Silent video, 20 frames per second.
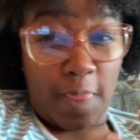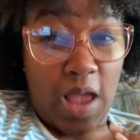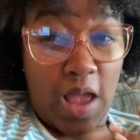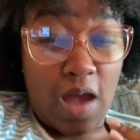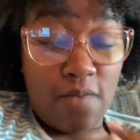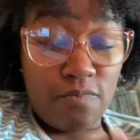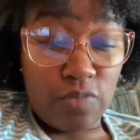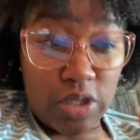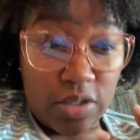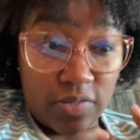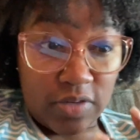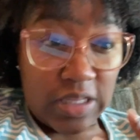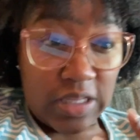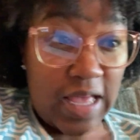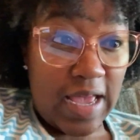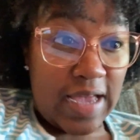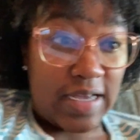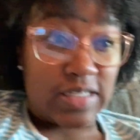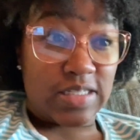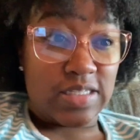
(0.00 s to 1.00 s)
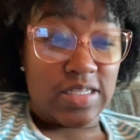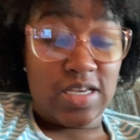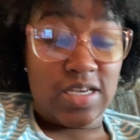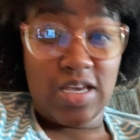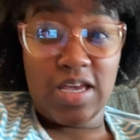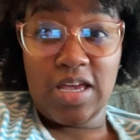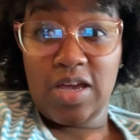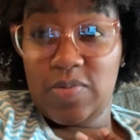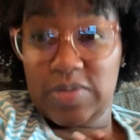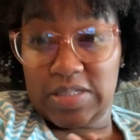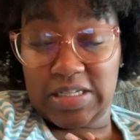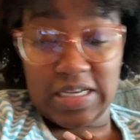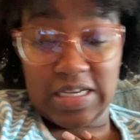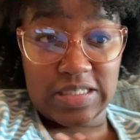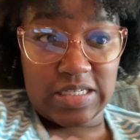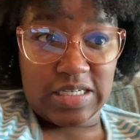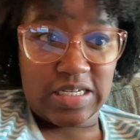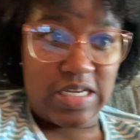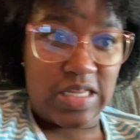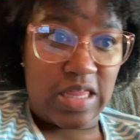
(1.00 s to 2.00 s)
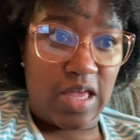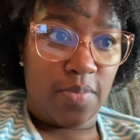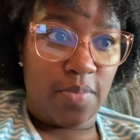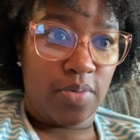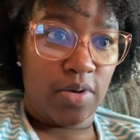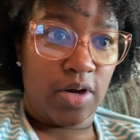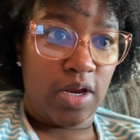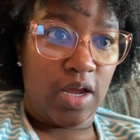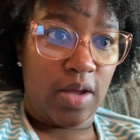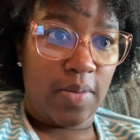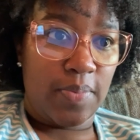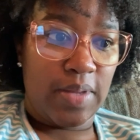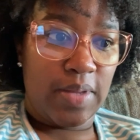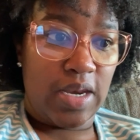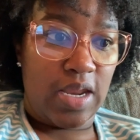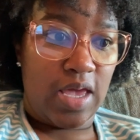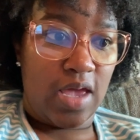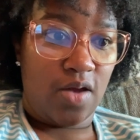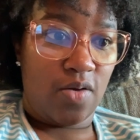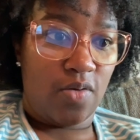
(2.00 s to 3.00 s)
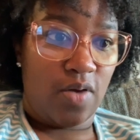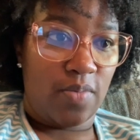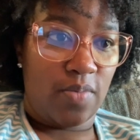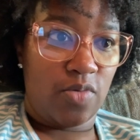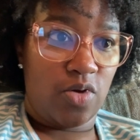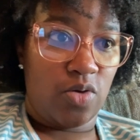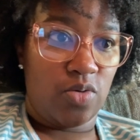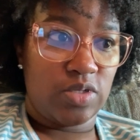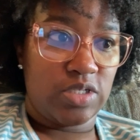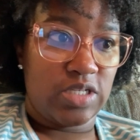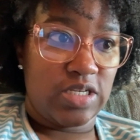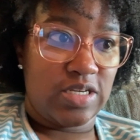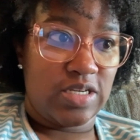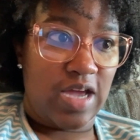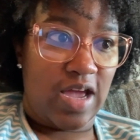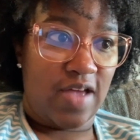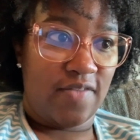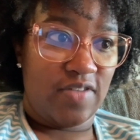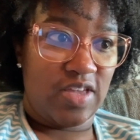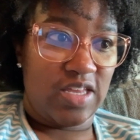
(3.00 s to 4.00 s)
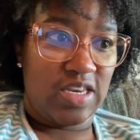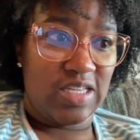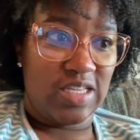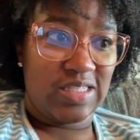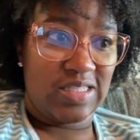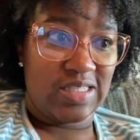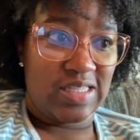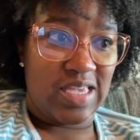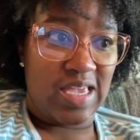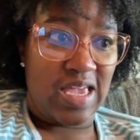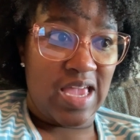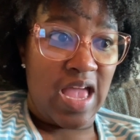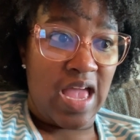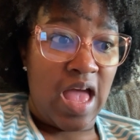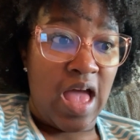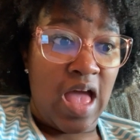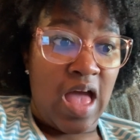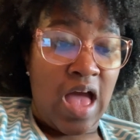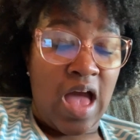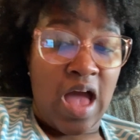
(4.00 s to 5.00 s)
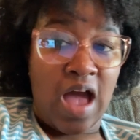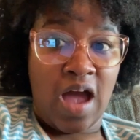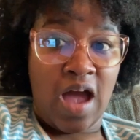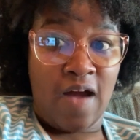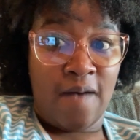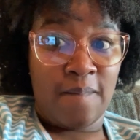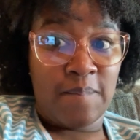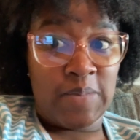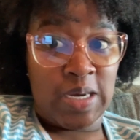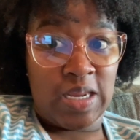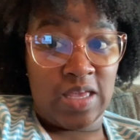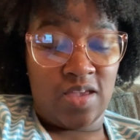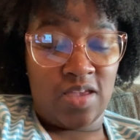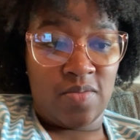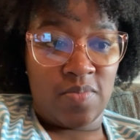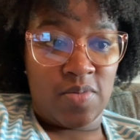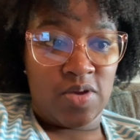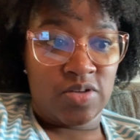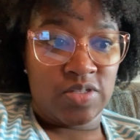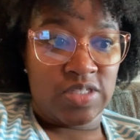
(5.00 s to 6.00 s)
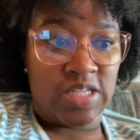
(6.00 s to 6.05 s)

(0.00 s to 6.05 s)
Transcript: I'm really relaxed. It was nice to take that break. But now I'm going to dive in and see how many emails